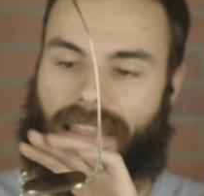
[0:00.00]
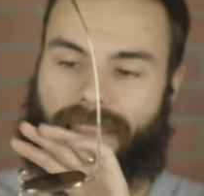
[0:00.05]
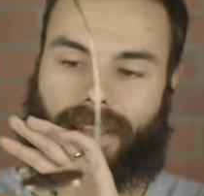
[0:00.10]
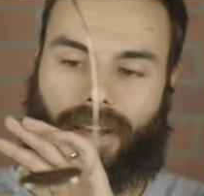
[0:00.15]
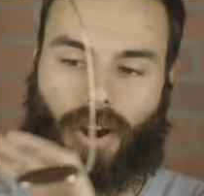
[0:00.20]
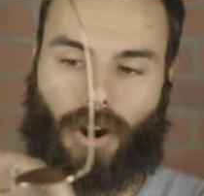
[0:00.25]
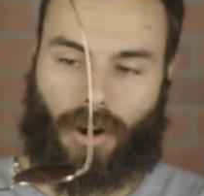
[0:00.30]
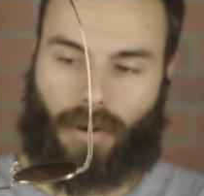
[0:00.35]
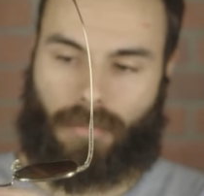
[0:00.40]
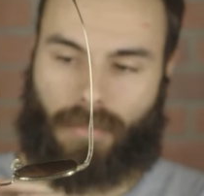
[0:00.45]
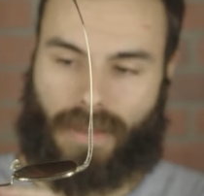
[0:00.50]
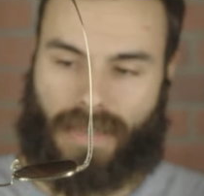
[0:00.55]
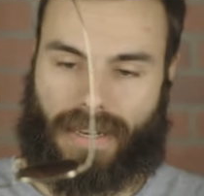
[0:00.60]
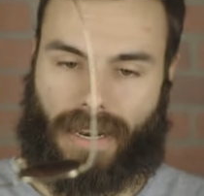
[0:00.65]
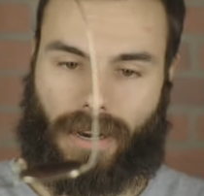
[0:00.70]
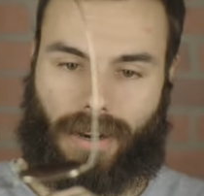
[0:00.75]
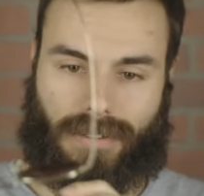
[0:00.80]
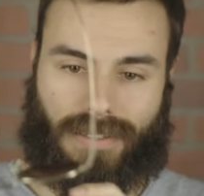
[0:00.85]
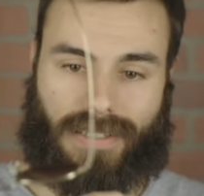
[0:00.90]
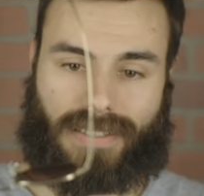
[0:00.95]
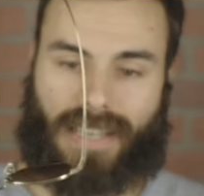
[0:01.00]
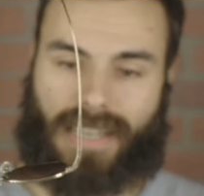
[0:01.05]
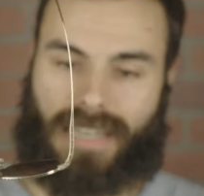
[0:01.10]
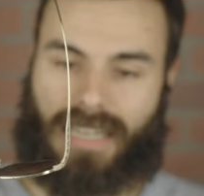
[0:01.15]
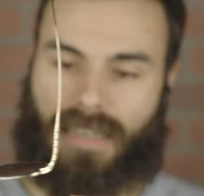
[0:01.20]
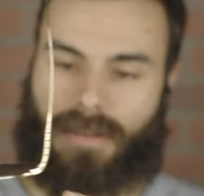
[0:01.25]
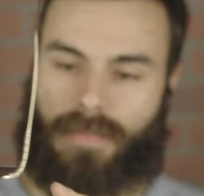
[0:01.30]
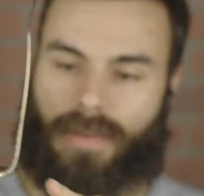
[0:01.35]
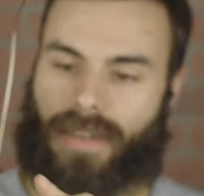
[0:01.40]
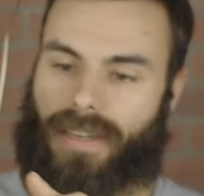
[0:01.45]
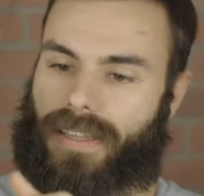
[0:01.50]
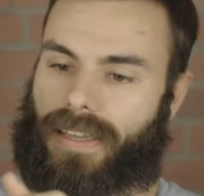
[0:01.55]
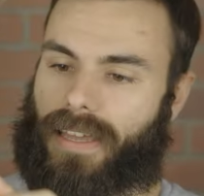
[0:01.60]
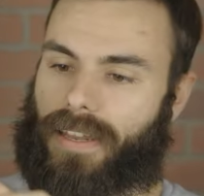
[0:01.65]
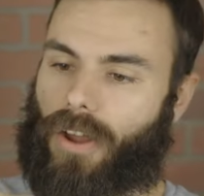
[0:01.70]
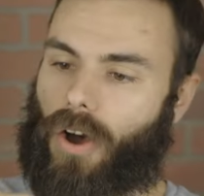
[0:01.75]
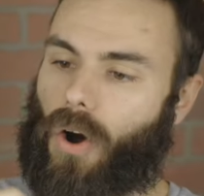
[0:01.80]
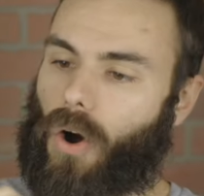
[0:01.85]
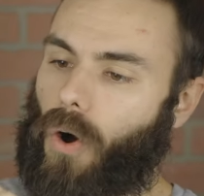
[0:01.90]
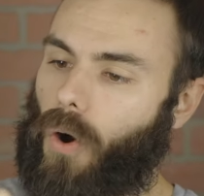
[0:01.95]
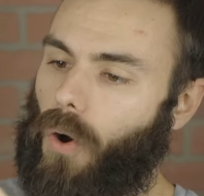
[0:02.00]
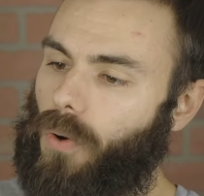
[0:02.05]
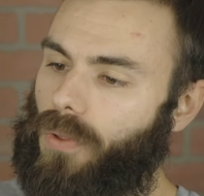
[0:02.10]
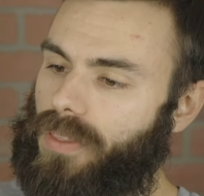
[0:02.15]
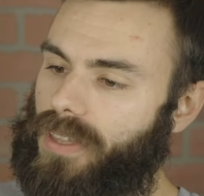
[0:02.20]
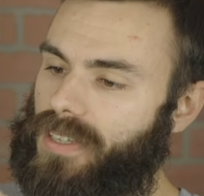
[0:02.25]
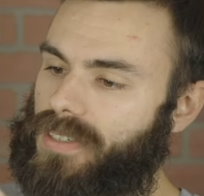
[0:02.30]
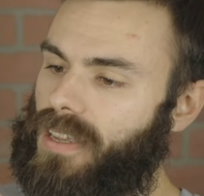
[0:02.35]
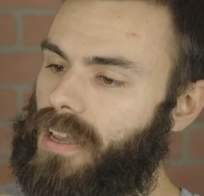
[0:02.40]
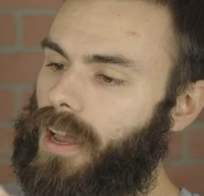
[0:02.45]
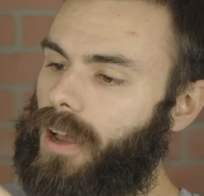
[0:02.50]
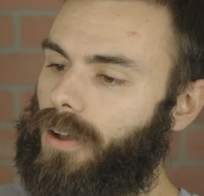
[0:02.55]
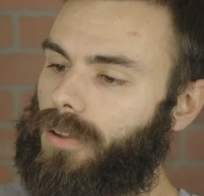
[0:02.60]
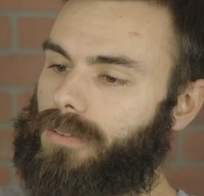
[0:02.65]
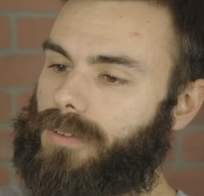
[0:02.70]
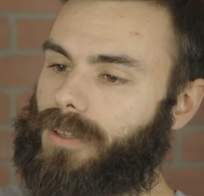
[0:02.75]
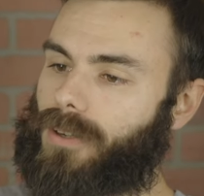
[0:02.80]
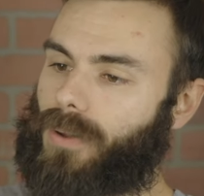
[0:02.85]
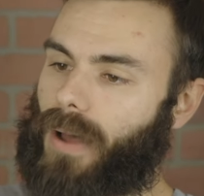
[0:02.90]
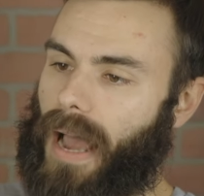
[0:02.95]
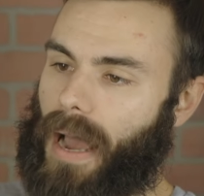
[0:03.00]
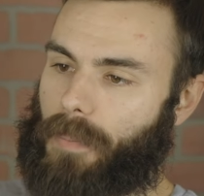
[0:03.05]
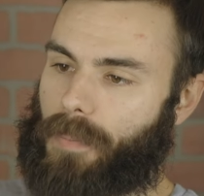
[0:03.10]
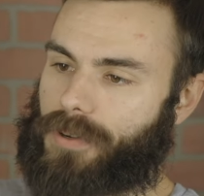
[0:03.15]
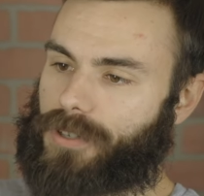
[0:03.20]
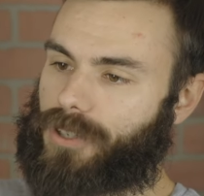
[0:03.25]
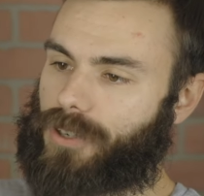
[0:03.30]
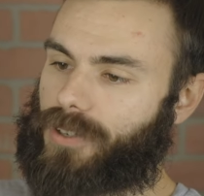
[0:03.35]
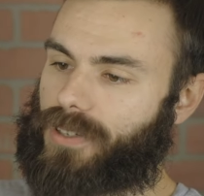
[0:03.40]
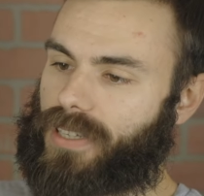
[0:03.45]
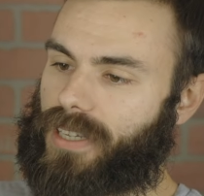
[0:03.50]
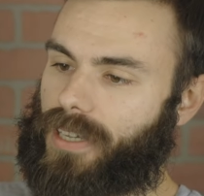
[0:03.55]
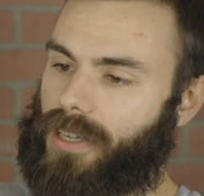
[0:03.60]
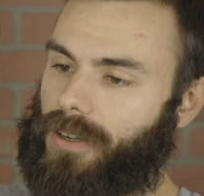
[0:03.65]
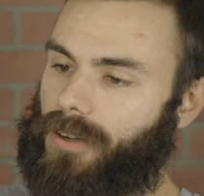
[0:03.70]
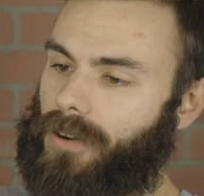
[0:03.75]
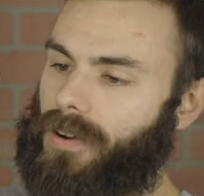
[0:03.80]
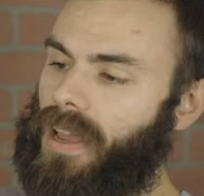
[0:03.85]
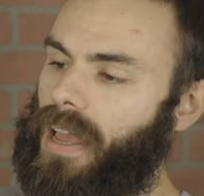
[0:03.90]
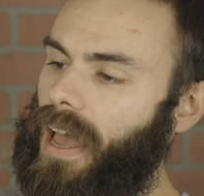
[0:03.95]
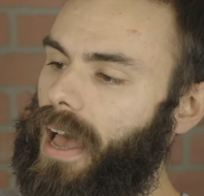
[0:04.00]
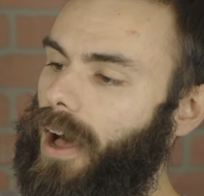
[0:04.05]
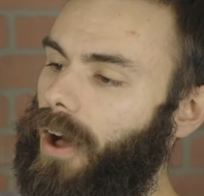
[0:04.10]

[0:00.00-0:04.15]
They are made out of titanium. And again, all these little apertures here,